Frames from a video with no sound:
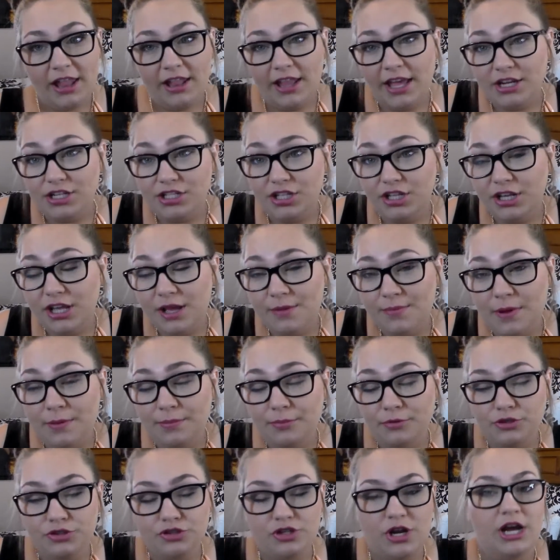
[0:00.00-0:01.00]
I like to look at
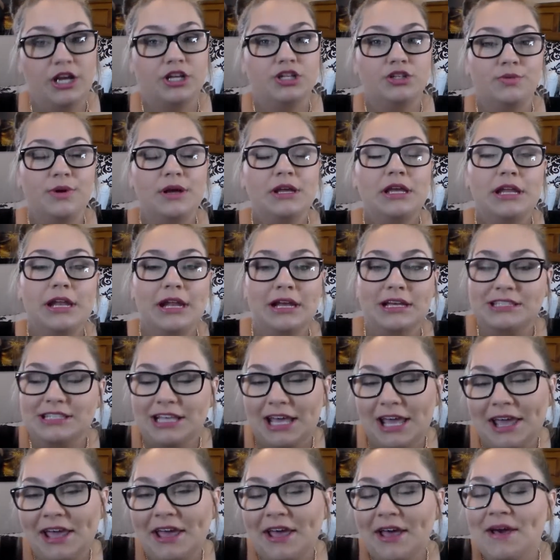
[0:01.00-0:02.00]
people's trash. What can I
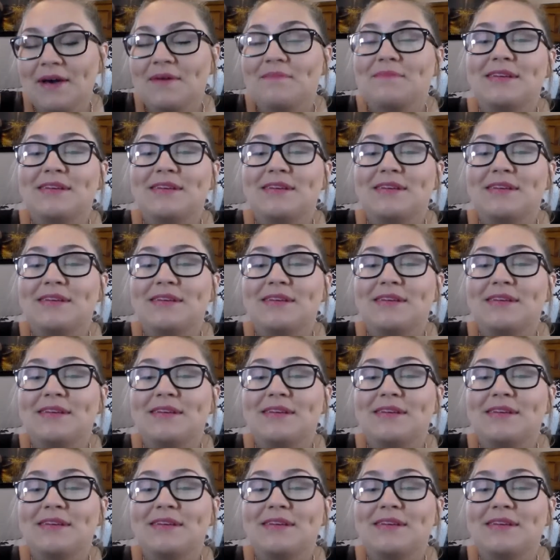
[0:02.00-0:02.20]
say?